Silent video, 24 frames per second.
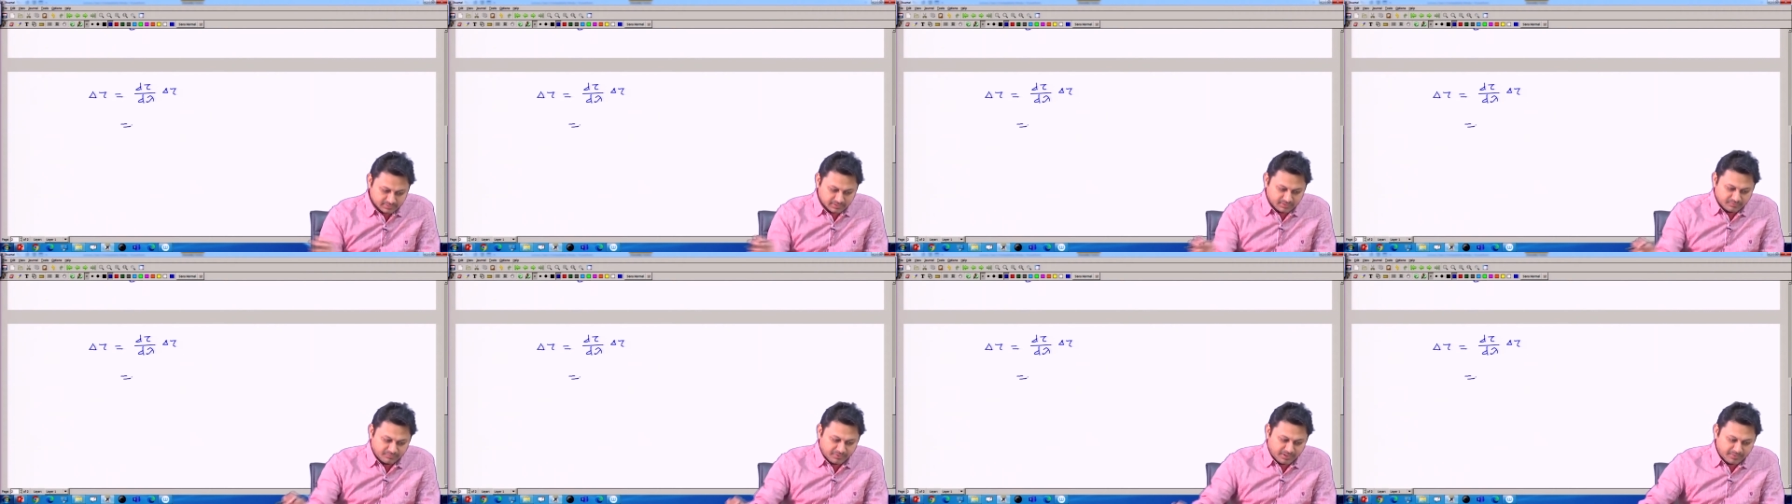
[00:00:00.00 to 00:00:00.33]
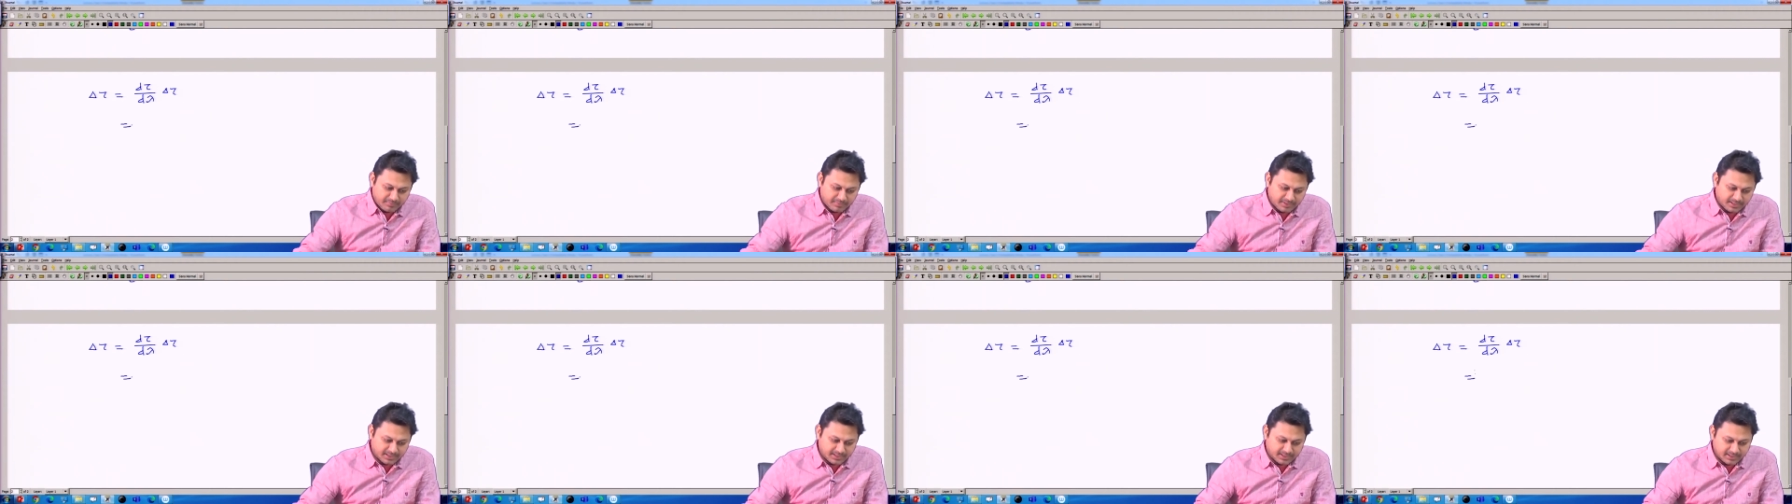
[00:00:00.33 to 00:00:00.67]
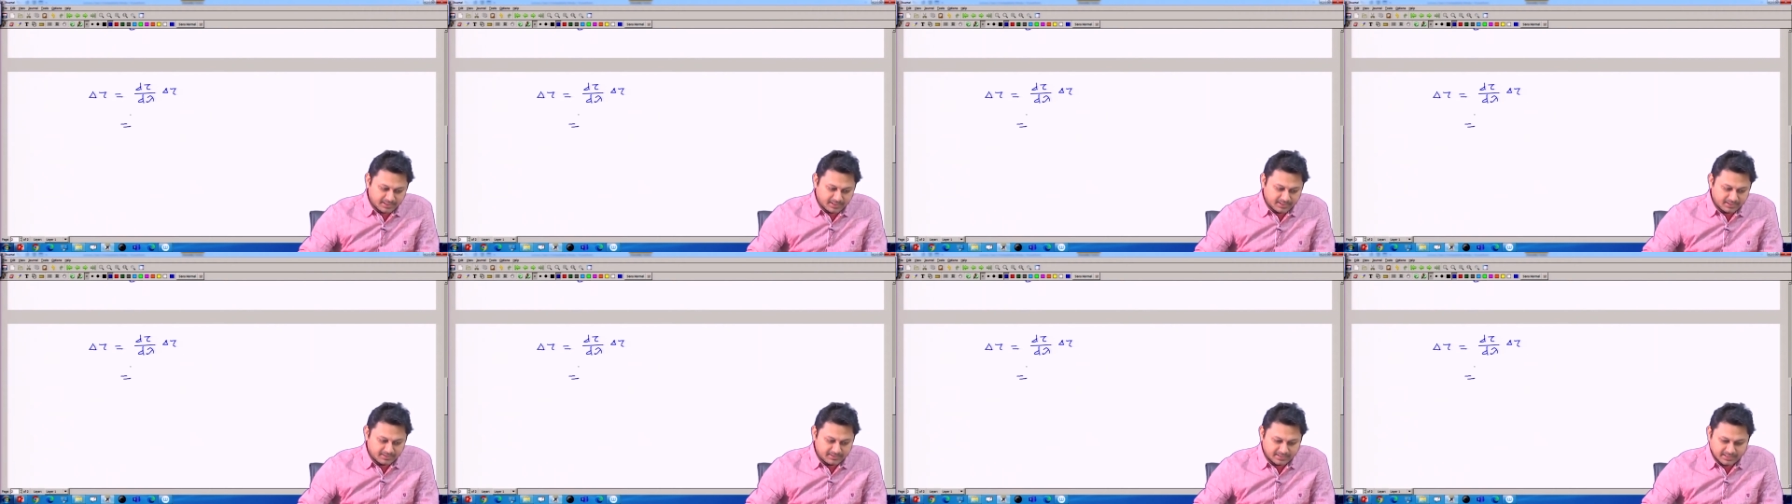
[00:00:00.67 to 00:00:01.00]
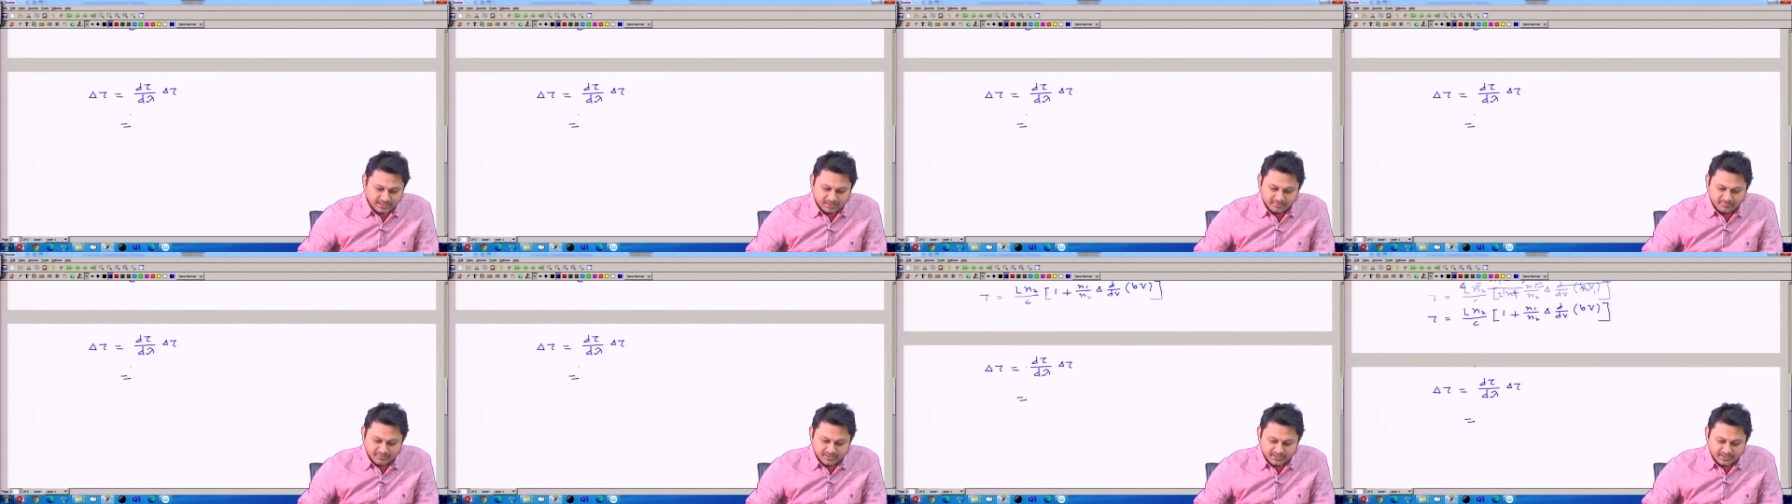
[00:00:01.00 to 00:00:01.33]
if I make a
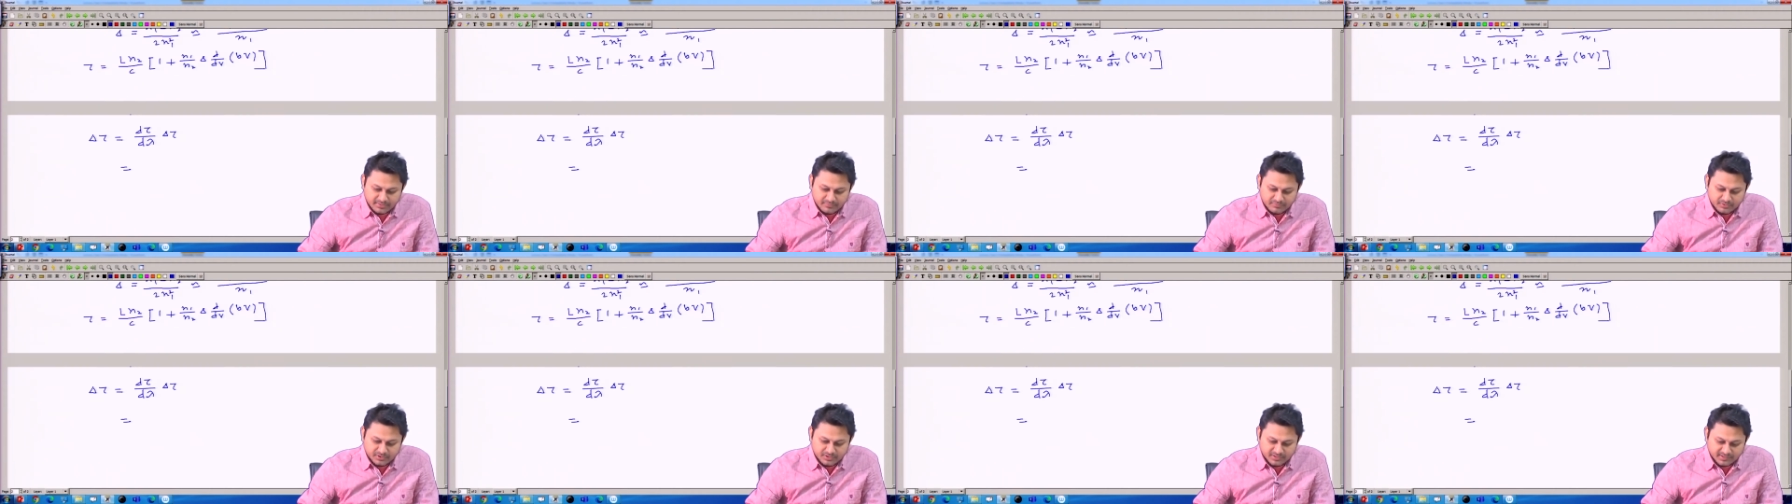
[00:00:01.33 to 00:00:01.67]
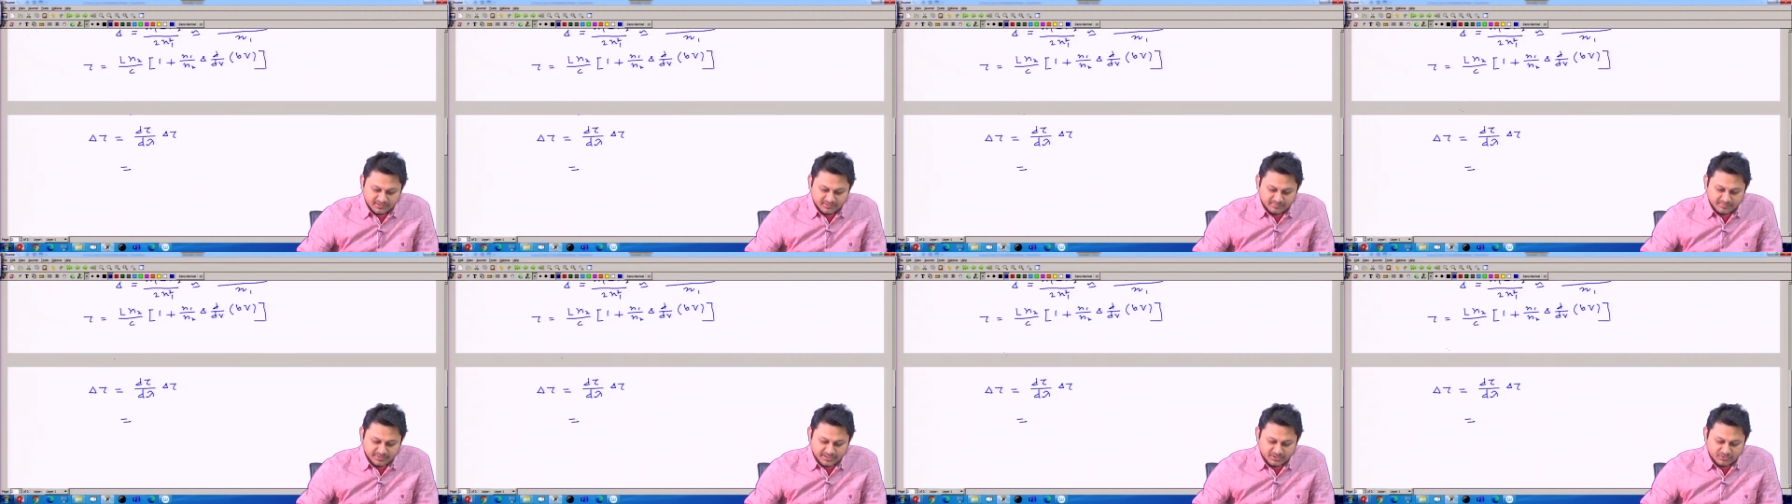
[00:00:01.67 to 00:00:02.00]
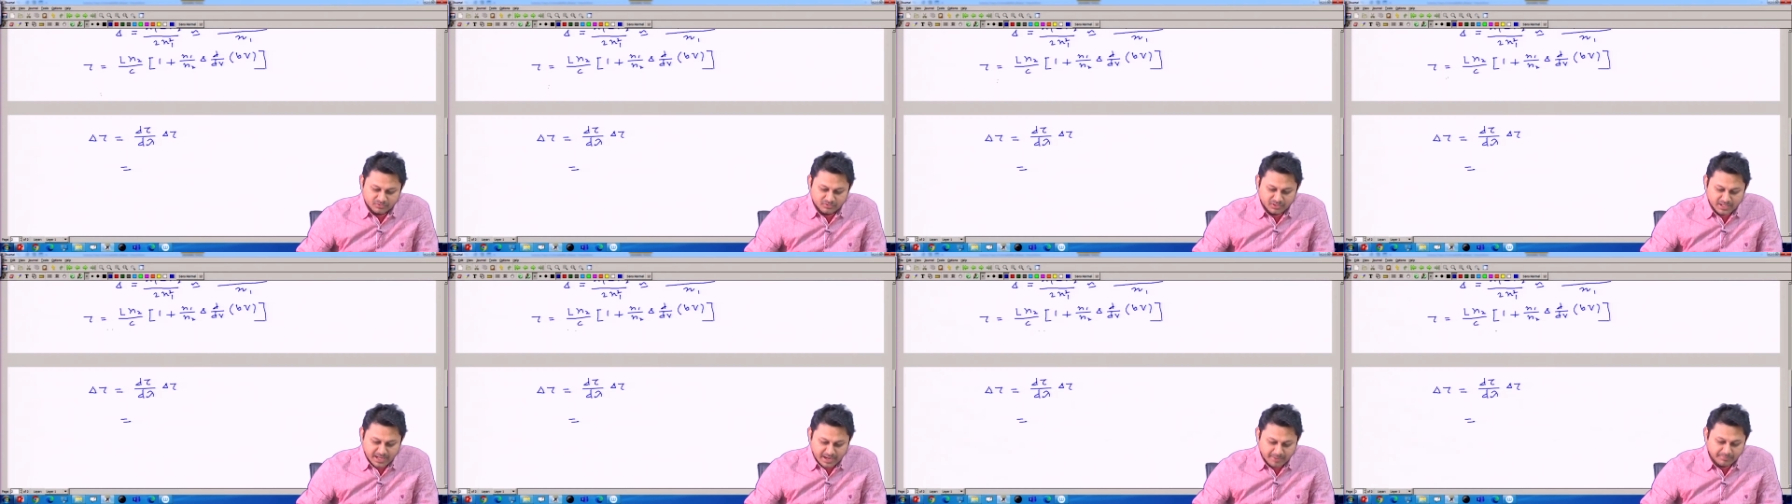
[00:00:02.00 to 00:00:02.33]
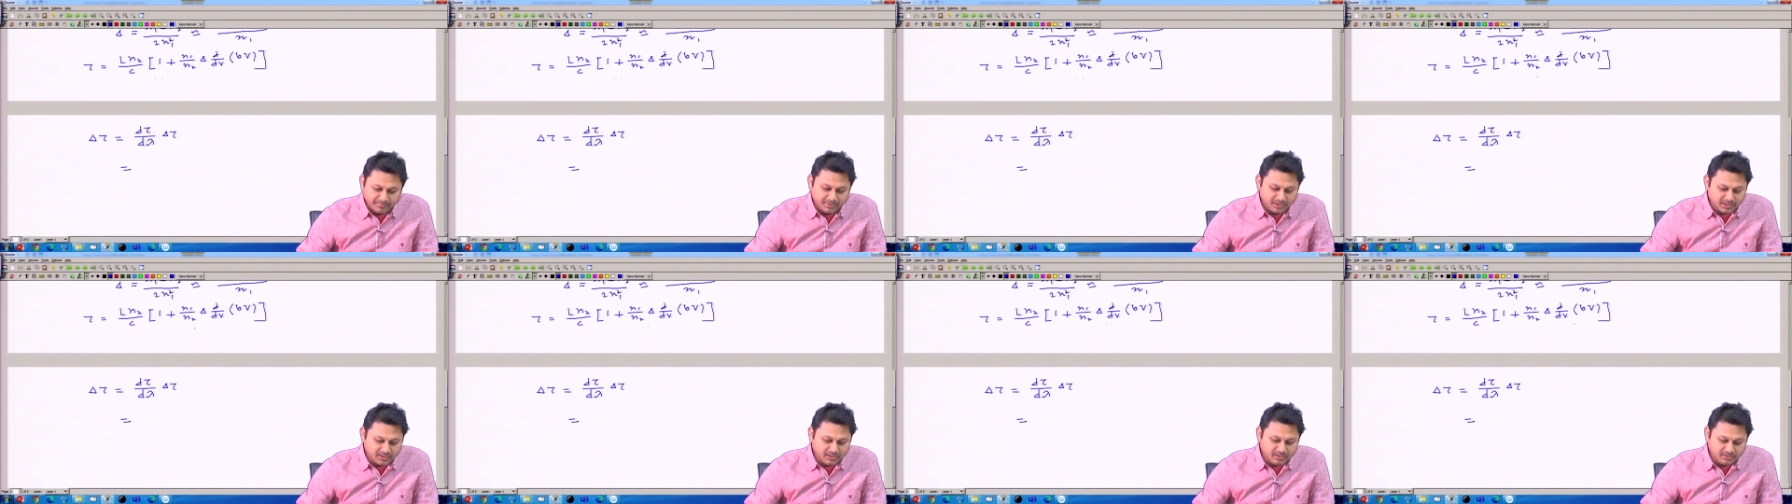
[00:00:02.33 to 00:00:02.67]
derivative with respect to
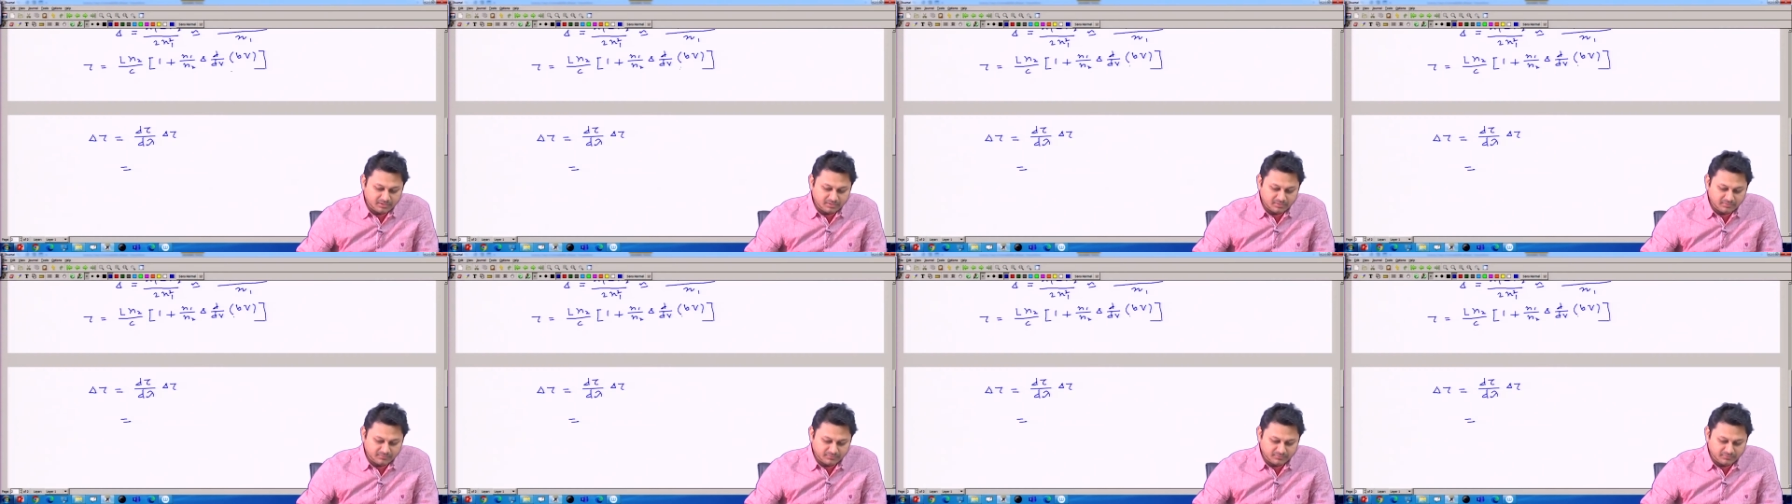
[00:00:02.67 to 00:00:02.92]
lambda